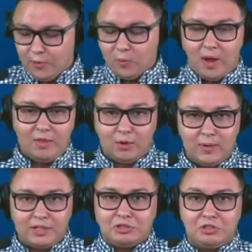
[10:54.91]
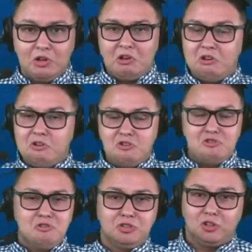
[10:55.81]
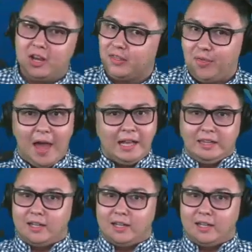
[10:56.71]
whether it's news like that